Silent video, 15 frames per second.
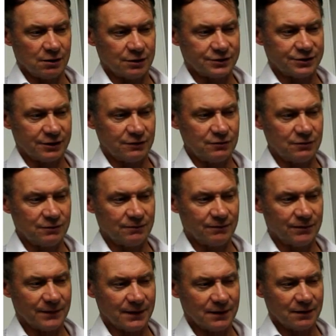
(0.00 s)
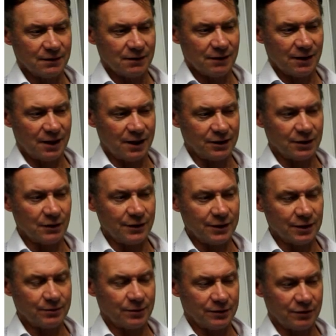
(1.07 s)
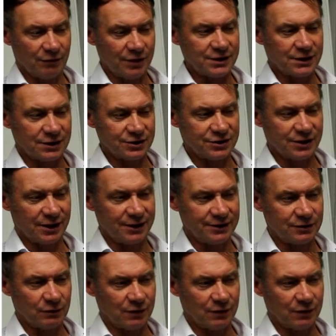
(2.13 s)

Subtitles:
R2. And going up on the right-hand side,